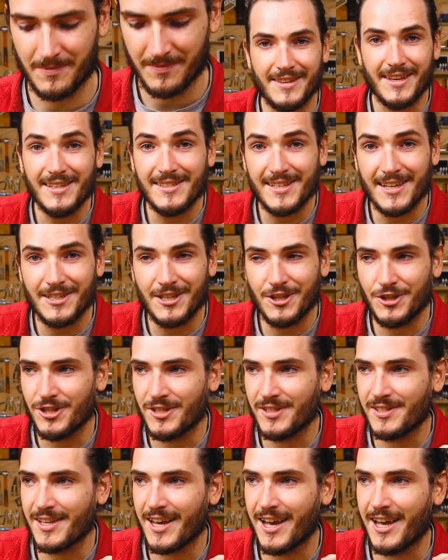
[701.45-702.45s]
These
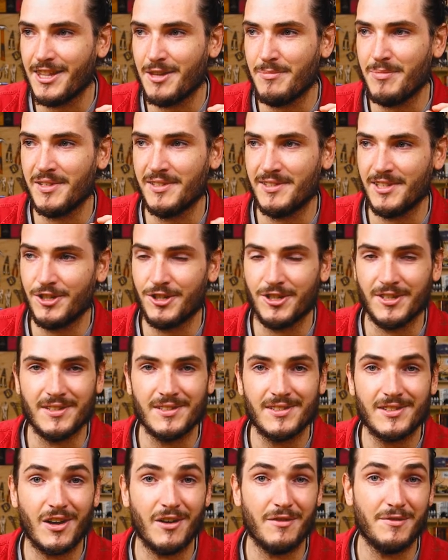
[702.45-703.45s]
integers are the
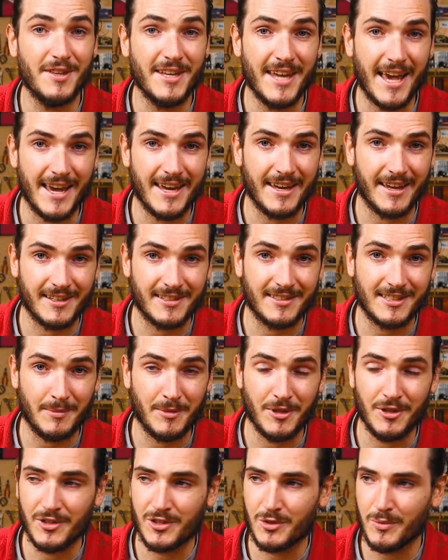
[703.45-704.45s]
positions of the
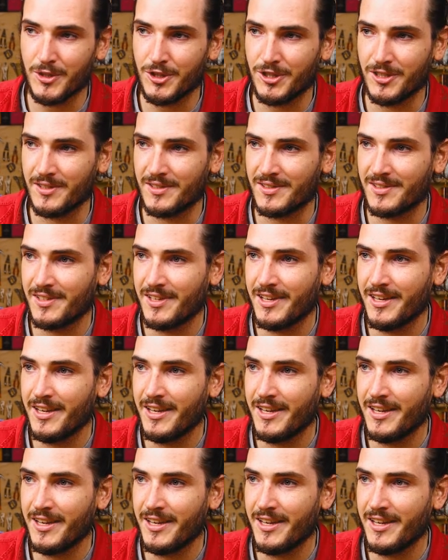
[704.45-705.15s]
ASW switches.